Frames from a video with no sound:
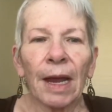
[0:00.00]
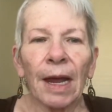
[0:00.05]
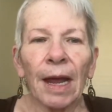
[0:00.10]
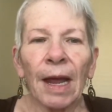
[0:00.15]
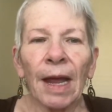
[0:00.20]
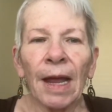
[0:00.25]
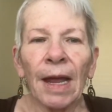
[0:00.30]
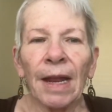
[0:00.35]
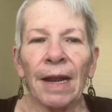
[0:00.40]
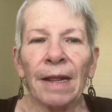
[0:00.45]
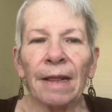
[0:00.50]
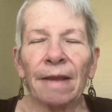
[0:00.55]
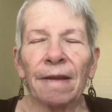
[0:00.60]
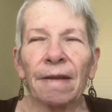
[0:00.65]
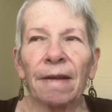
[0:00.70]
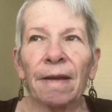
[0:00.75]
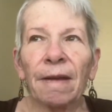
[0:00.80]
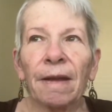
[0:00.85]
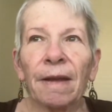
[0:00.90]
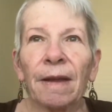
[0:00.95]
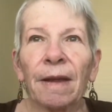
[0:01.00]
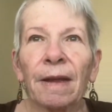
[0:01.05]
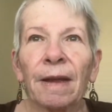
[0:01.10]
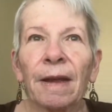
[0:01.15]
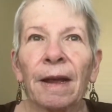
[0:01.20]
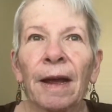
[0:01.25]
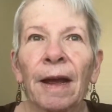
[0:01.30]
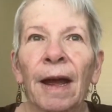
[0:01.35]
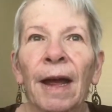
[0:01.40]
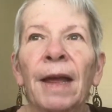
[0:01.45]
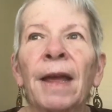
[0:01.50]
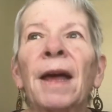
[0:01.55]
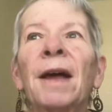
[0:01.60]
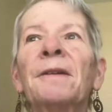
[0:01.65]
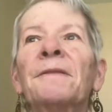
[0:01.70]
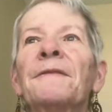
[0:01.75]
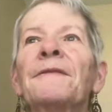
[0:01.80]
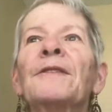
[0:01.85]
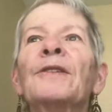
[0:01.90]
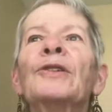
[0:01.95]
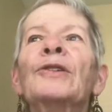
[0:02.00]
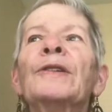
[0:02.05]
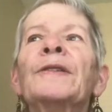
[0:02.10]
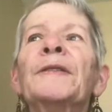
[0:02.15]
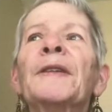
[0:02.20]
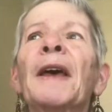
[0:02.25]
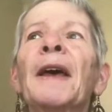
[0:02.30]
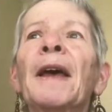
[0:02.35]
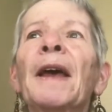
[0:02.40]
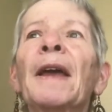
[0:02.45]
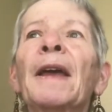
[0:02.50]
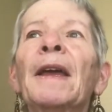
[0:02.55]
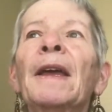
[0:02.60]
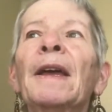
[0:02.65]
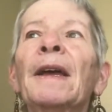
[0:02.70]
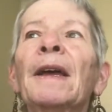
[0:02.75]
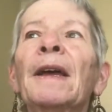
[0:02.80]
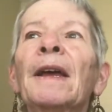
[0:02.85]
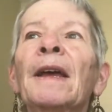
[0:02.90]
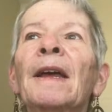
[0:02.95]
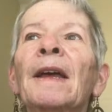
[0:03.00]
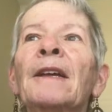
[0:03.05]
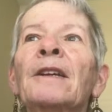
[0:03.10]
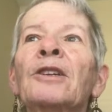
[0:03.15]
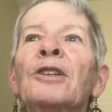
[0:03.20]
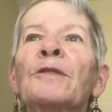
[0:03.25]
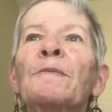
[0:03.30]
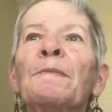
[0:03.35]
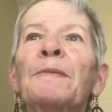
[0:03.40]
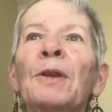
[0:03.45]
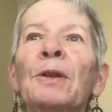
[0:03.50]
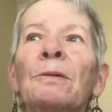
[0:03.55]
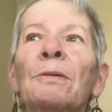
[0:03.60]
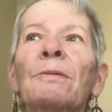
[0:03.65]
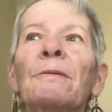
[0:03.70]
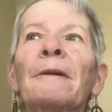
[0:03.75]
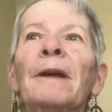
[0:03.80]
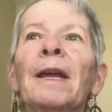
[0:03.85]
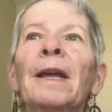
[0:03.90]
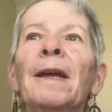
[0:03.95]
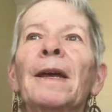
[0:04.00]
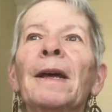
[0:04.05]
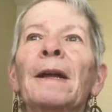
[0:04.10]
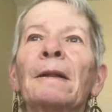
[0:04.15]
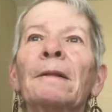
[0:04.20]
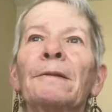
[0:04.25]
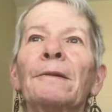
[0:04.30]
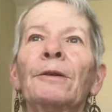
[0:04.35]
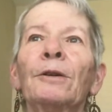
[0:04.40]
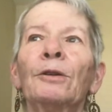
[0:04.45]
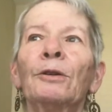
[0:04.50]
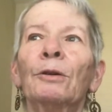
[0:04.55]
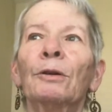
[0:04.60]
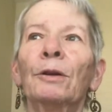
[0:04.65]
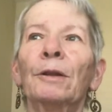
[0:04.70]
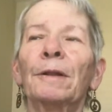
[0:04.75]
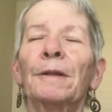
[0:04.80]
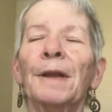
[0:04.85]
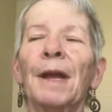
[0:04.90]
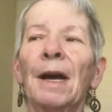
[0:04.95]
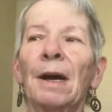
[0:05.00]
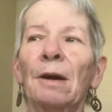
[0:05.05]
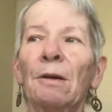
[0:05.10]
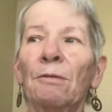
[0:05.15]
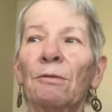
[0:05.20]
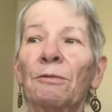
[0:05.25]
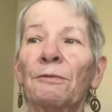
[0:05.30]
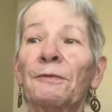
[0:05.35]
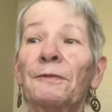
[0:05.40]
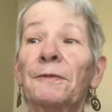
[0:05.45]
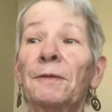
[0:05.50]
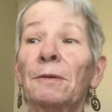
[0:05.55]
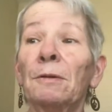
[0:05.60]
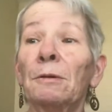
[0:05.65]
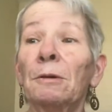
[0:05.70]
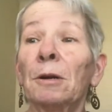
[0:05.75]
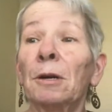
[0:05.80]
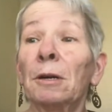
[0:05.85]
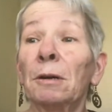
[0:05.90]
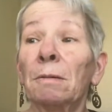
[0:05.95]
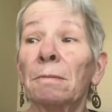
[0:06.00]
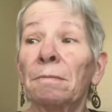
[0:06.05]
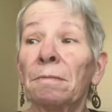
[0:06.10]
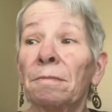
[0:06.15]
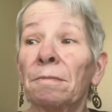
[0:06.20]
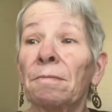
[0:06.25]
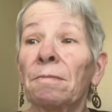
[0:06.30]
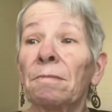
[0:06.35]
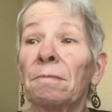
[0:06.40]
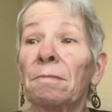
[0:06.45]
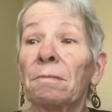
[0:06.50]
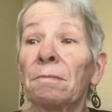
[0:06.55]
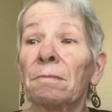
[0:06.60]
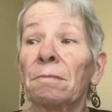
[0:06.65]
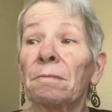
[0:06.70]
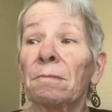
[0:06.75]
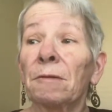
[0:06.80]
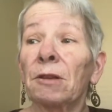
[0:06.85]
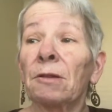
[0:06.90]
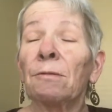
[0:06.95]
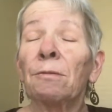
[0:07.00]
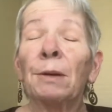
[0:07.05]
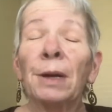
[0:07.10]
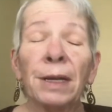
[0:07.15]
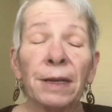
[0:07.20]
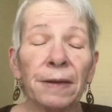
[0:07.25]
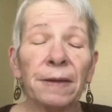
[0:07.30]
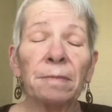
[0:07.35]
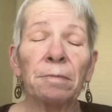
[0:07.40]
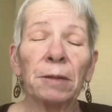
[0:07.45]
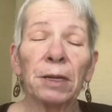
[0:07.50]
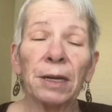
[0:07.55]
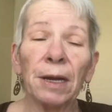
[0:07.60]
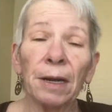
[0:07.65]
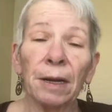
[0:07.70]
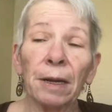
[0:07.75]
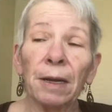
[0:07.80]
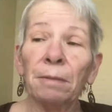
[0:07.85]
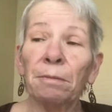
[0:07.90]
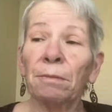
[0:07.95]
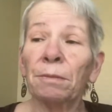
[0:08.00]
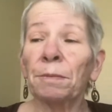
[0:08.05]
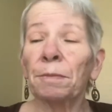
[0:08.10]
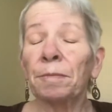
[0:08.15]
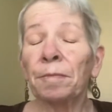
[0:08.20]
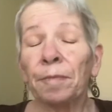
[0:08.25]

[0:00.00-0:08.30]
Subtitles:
And I have to say, exploring elderhood now for quite some time,